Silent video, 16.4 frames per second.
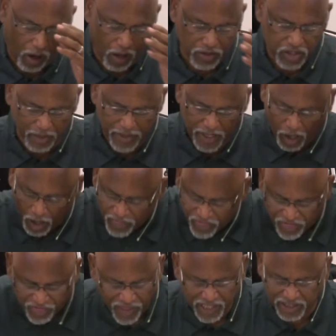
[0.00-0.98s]
calls him an
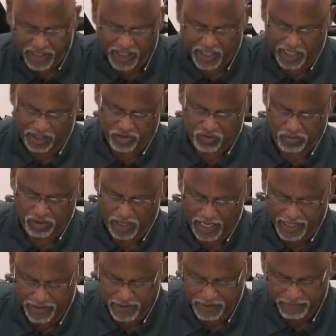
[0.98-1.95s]
authentic
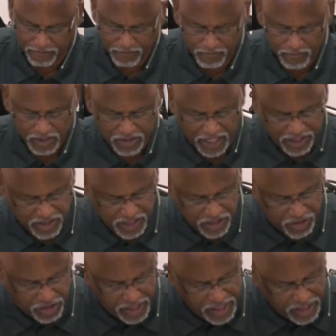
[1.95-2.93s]
Israelite. Says
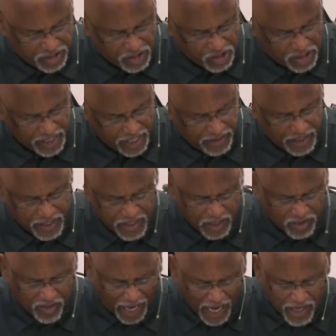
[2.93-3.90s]
that Jesus said that
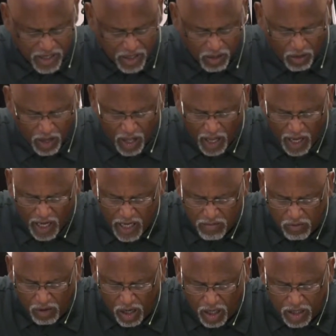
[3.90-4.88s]
Nathanael,
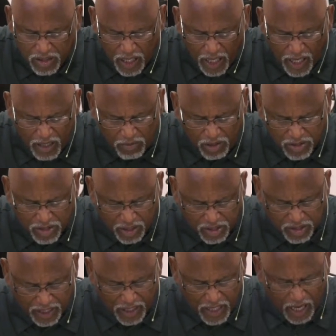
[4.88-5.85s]
he was, he was
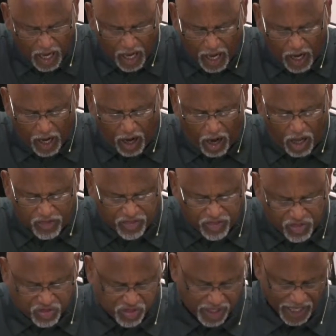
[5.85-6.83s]
just an
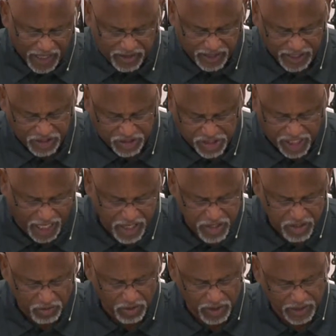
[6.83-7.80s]
authentic,
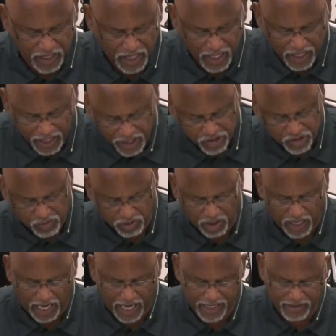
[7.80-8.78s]
genuine
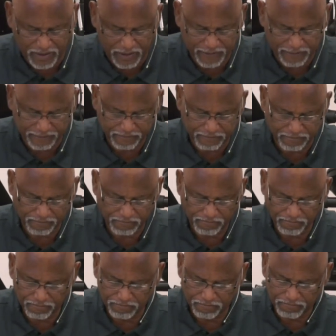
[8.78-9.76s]
Israelite.
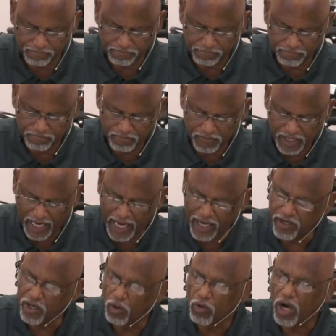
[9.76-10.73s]

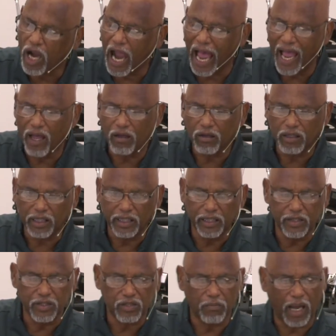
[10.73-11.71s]
Had no guile
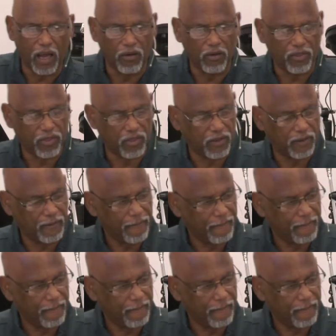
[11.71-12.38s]
in his mouth.